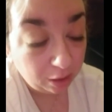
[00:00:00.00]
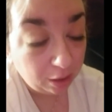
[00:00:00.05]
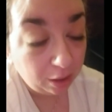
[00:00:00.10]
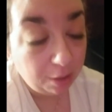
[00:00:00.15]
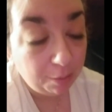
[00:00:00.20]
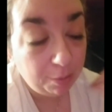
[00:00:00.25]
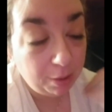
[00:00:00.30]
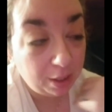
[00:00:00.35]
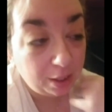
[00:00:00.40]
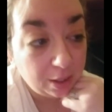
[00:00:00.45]

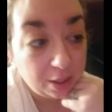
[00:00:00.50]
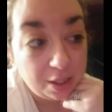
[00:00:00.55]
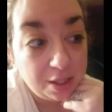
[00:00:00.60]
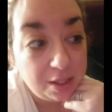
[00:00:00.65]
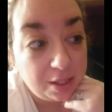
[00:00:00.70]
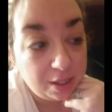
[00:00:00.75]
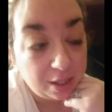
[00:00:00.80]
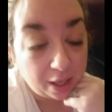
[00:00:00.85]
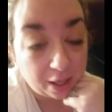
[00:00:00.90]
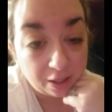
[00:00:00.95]
because
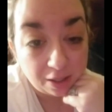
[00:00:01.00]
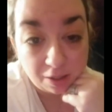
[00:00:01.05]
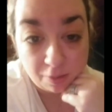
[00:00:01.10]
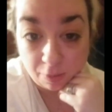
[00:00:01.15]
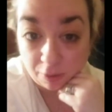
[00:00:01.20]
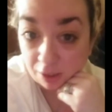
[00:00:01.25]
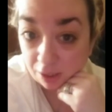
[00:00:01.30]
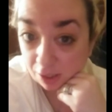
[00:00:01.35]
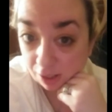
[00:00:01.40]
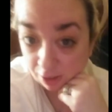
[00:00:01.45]
that is what the
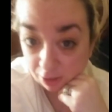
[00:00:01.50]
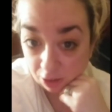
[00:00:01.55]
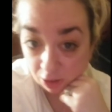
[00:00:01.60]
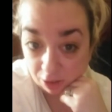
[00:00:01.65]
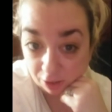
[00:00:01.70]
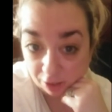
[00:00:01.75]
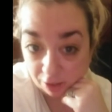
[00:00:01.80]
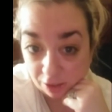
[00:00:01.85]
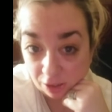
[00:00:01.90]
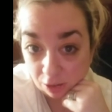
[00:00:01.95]
doctor
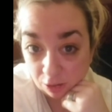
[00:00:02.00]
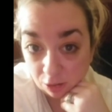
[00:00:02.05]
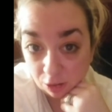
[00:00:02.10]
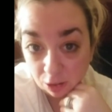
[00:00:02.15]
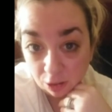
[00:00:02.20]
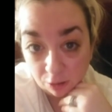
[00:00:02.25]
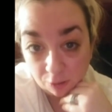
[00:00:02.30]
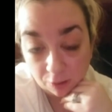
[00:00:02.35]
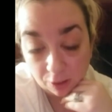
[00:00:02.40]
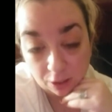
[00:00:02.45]
tells you to
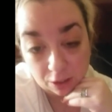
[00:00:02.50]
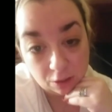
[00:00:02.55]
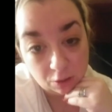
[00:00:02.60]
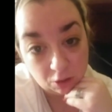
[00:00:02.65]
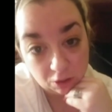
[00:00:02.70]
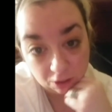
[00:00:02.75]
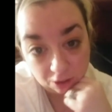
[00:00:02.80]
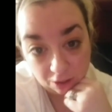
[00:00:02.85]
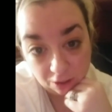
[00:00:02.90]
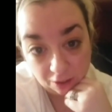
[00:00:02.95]
do and you
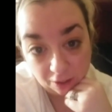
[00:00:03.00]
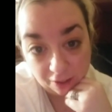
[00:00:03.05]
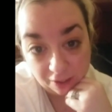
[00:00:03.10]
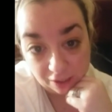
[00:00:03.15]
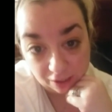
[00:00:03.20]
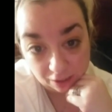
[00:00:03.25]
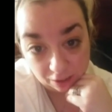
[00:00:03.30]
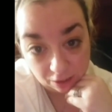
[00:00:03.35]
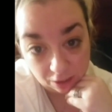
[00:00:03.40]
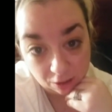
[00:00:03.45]
should listen
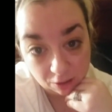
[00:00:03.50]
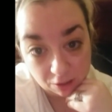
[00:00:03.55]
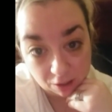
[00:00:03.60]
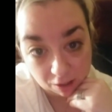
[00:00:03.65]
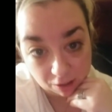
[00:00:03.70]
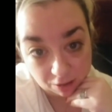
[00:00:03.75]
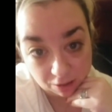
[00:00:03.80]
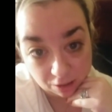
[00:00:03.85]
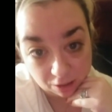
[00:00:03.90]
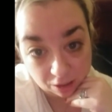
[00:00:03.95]
to your
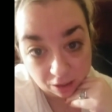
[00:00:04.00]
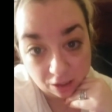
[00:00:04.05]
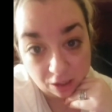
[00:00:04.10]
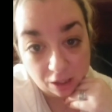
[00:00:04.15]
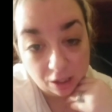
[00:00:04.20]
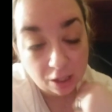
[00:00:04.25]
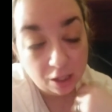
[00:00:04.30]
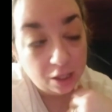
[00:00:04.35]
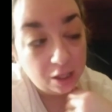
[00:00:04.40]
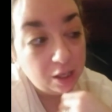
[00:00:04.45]
doctor.
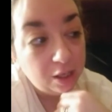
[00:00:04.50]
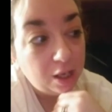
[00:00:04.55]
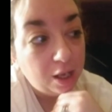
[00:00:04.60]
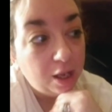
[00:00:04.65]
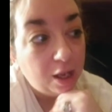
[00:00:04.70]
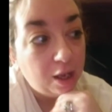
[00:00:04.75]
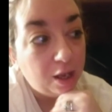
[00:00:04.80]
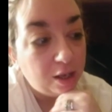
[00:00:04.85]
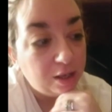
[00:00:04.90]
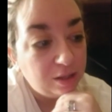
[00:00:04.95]

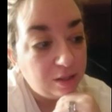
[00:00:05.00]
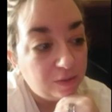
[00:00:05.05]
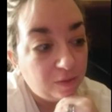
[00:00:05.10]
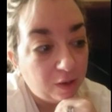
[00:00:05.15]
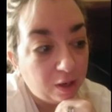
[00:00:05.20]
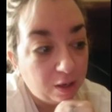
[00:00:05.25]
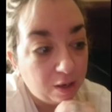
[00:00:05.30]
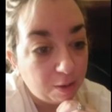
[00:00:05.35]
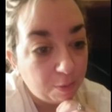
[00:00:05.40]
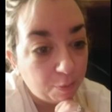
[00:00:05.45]
Uh, it's
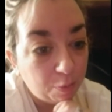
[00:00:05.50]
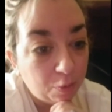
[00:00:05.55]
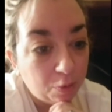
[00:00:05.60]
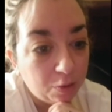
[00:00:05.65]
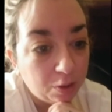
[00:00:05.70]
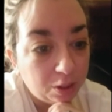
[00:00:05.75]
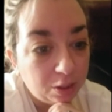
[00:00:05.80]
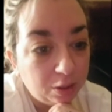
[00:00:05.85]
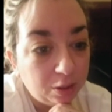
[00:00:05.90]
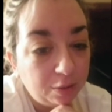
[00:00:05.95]
very
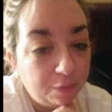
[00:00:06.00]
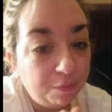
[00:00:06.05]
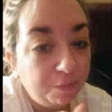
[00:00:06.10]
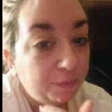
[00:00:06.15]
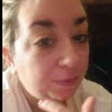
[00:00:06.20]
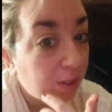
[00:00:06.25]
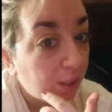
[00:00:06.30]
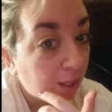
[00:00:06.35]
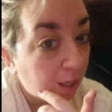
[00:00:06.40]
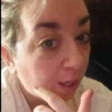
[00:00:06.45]
important.
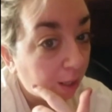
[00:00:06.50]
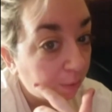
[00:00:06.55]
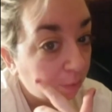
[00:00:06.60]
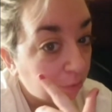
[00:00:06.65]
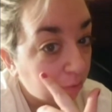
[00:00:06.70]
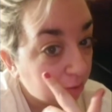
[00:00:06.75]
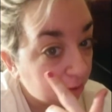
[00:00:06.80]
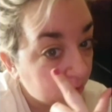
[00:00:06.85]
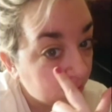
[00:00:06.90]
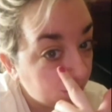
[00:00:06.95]
I will
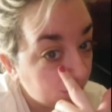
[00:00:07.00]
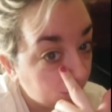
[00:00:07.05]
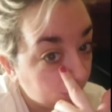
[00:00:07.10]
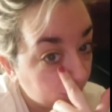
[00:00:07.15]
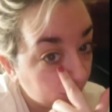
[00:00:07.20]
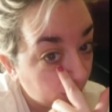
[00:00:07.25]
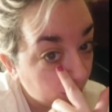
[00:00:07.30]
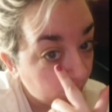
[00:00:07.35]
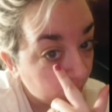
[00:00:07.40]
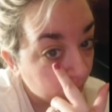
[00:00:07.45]
still
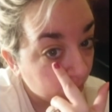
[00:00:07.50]
not wear